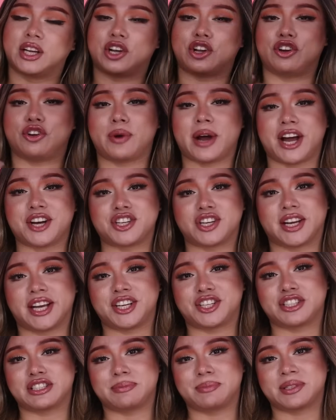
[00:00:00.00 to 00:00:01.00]

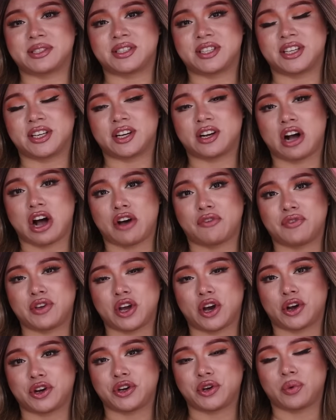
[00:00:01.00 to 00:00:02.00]
congratulations, Miss Tia
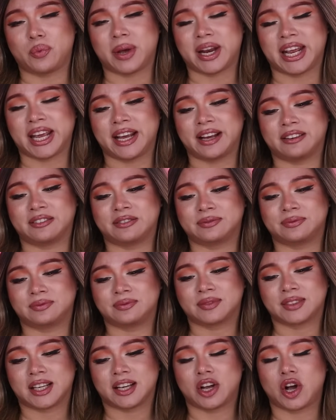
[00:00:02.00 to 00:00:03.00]
Kofi, on your winning,
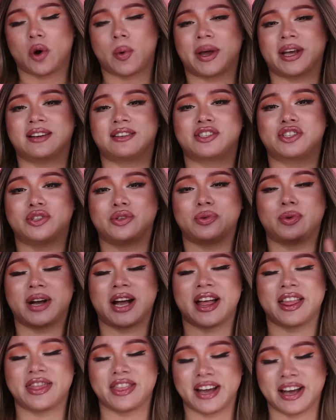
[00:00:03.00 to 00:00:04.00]
going to
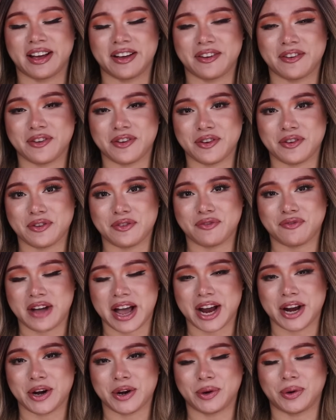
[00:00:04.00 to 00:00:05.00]
the
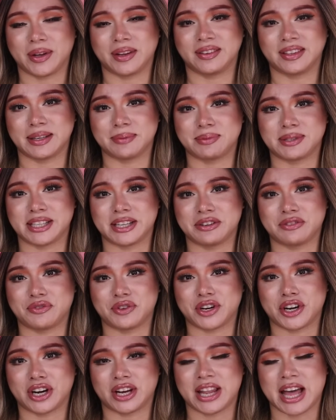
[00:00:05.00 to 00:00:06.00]
final lip sync
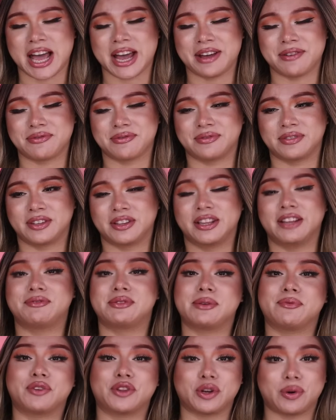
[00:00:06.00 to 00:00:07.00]
for your life, lip
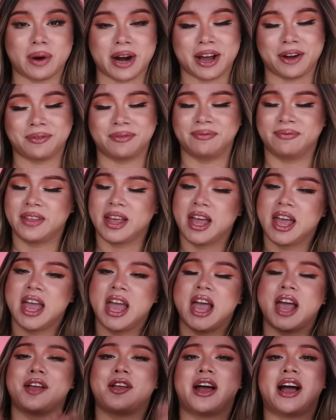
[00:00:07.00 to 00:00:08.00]
sync for the crown.
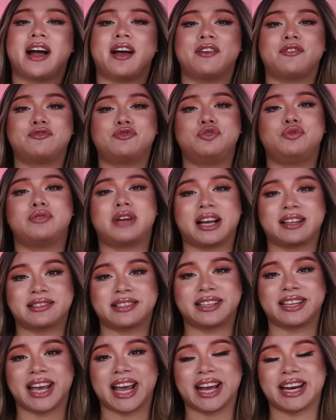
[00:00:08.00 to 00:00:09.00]
Do not
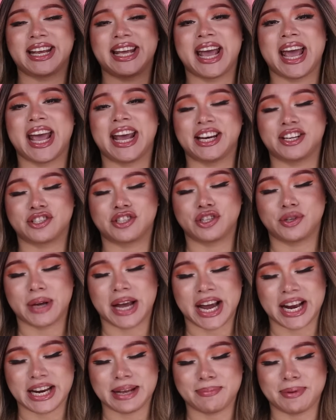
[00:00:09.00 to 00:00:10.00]
send any hate to
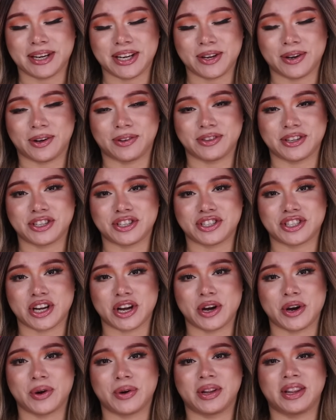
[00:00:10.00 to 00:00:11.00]
anybody on this
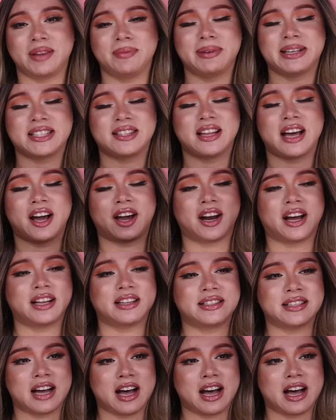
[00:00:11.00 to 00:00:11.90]
show, Miss La Grande